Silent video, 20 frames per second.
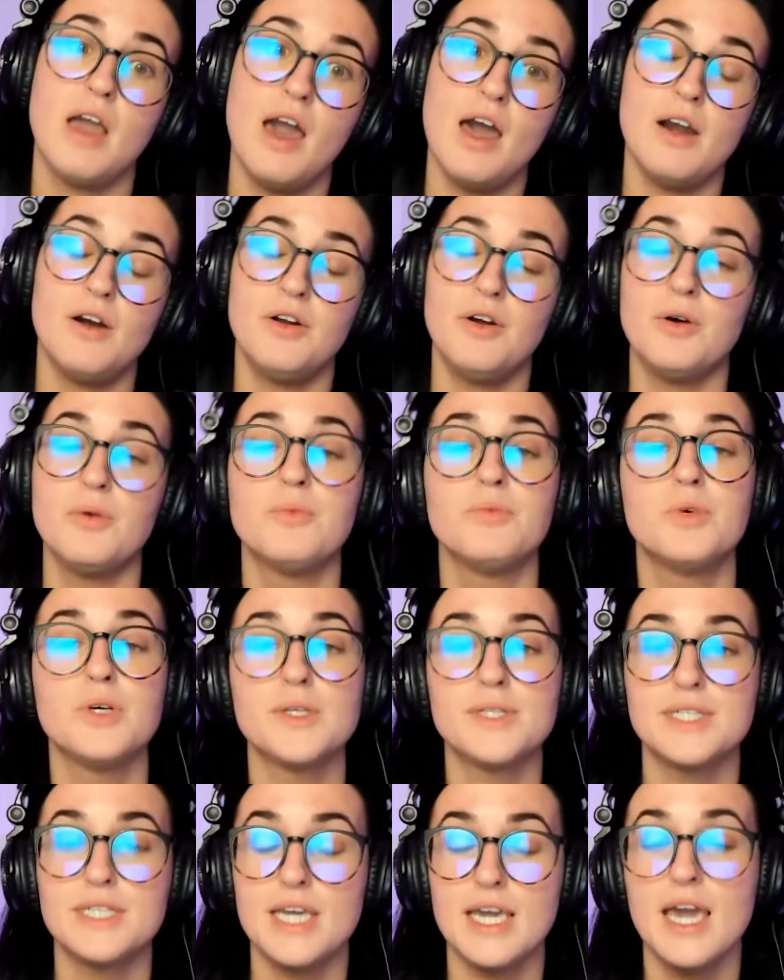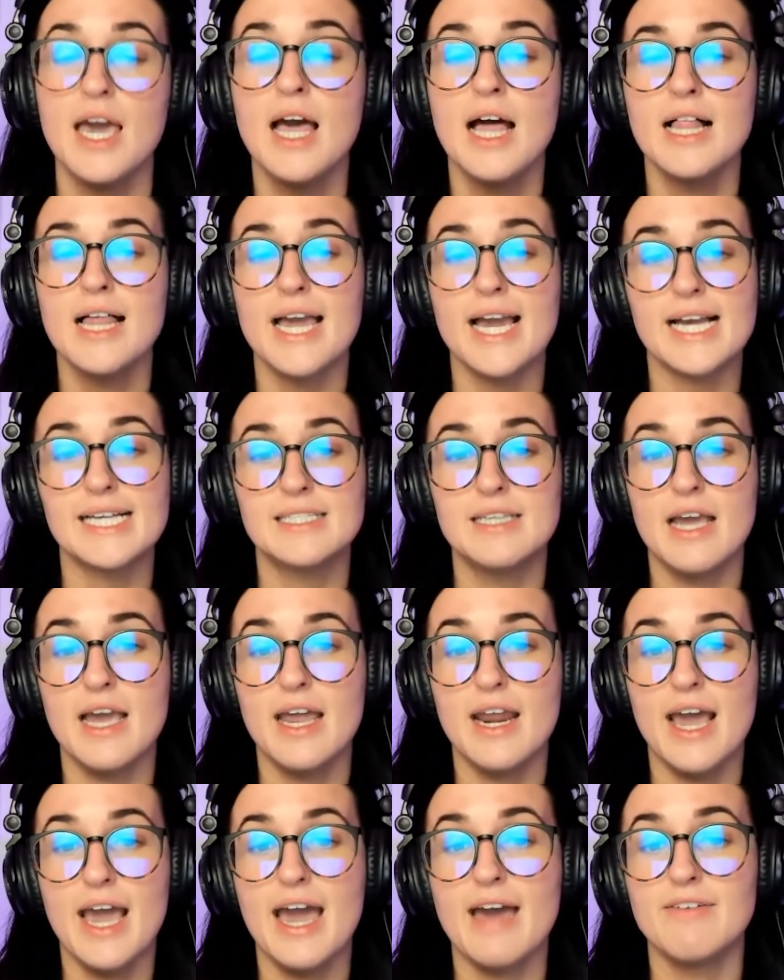I don't know. We'll see. Like I
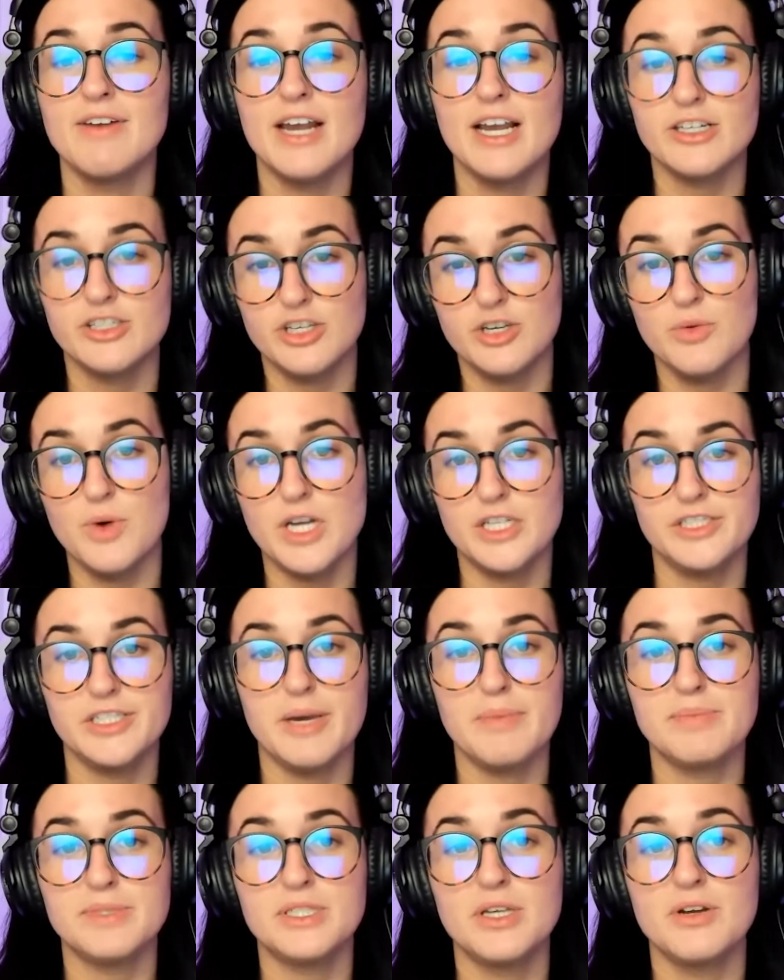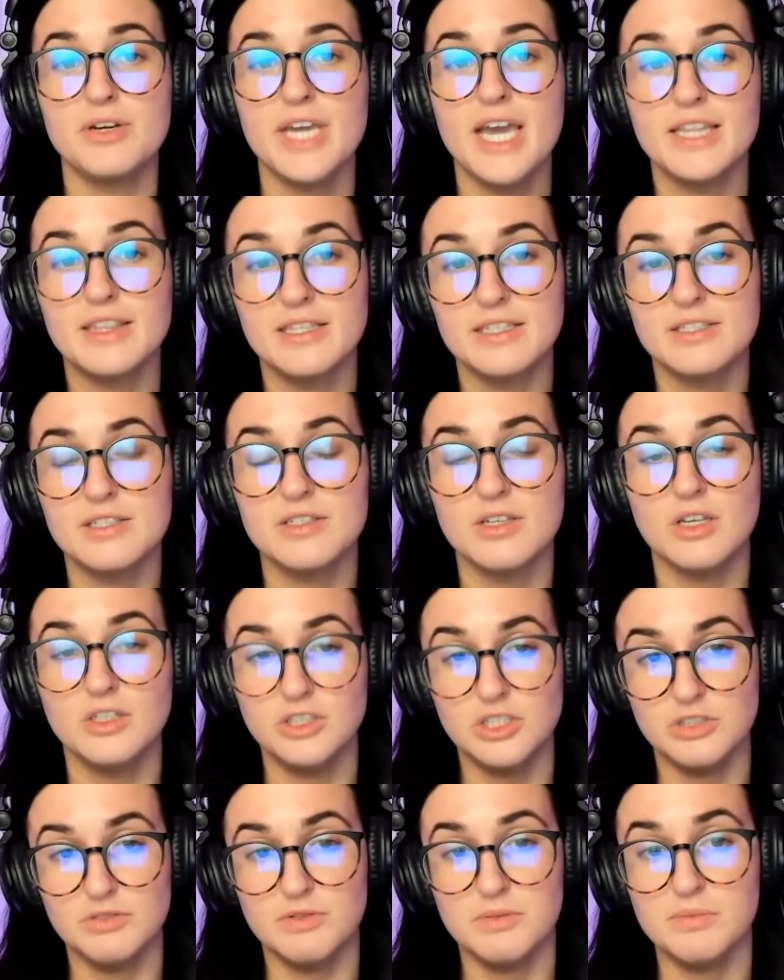said, I haven't actually watched the episode yet. This is
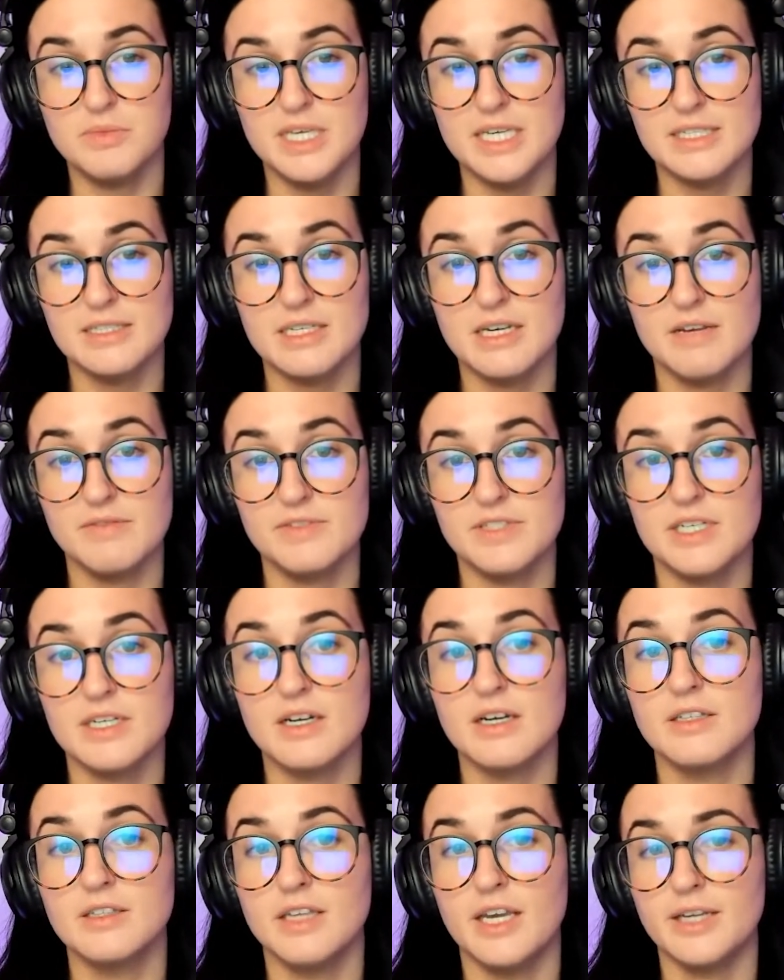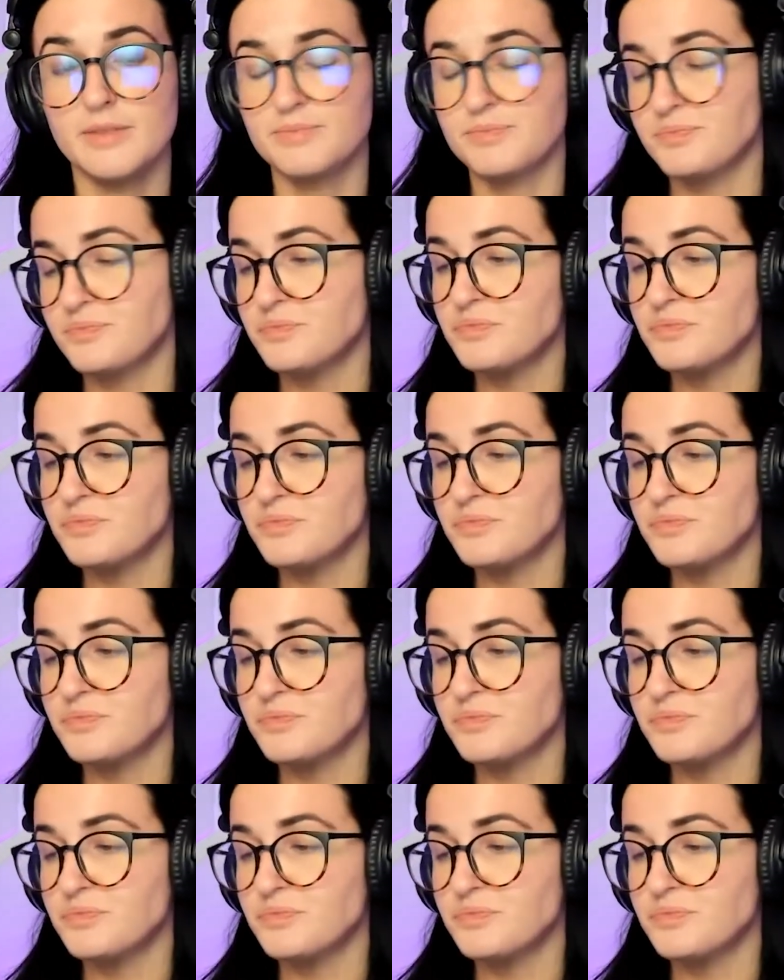all just from things that I've seen online.